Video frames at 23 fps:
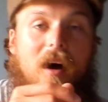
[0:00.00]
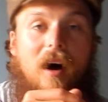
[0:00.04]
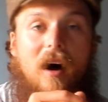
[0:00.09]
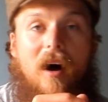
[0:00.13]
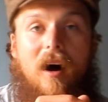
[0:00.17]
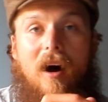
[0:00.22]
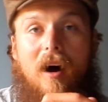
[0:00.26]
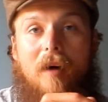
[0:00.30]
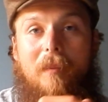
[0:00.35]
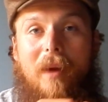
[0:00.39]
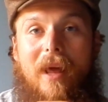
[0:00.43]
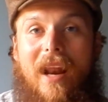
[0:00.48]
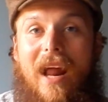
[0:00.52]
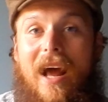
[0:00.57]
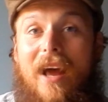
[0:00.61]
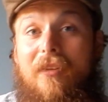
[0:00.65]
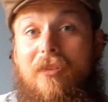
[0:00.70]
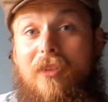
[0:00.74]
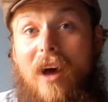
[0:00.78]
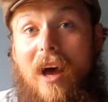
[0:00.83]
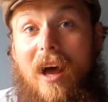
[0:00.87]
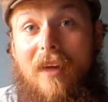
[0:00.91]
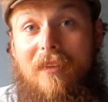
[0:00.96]
And I
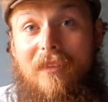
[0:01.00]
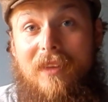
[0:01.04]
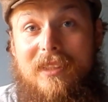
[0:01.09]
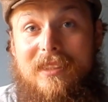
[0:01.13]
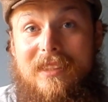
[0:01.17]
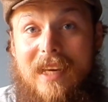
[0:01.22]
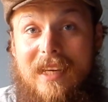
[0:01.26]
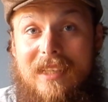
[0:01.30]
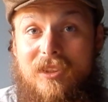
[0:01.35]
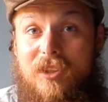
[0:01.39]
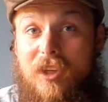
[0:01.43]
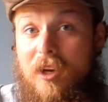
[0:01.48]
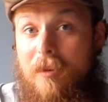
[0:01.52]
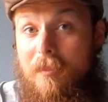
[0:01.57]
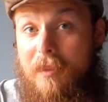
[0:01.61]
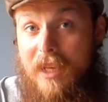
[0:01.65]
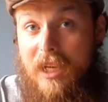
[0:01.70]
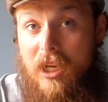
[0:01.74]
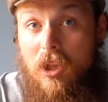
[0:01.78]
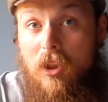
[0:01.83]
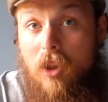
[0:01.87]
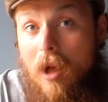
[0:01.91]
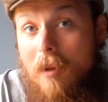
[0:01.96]
thought this thing's going to
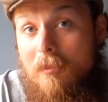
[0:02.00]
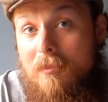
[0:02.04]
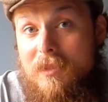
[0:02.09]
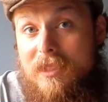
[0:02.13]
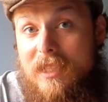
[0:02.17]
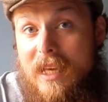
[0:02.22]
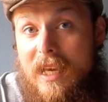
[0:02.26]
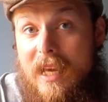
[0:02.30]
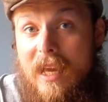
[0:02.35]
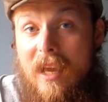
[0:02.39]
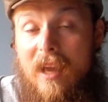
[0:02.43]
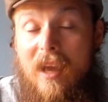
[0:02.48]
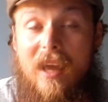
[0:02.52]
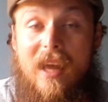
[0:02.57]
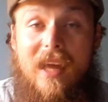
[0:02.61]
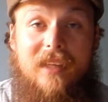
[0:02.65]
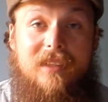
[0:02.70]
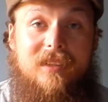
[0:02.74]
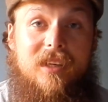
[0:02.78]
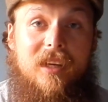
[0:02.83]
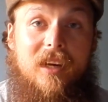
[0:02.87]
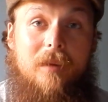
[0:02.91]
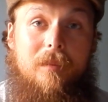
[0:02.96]
be clumsy.
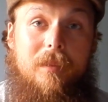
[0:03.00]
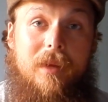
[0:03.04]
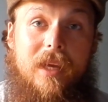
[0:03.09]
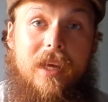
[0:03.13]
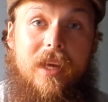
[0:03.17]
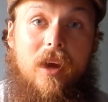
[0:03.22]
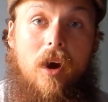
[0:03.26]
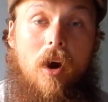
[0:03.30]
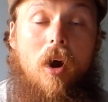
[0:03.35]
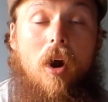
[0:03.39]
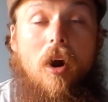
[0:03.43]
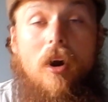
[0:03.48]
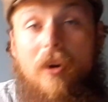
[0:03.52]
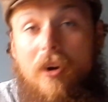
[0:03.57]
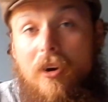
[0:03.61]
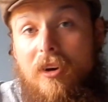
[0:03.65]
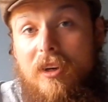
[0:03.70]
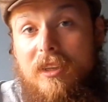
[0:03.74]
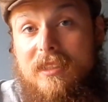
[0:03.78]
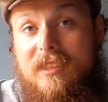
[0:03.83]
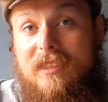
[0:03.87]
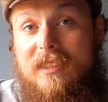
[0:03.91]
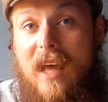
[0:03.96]
It's going to be harder
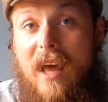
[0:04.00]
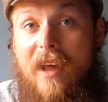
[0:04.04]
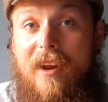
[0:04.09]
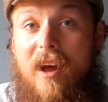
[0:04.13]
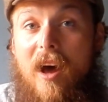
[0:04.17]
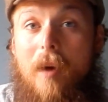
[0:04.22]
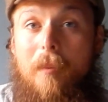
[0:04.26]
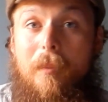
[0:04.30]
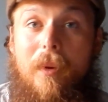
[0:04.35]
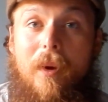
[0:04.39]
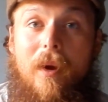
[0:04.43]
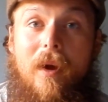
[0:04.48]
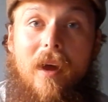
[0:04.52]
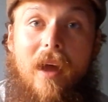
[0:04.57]
to set up.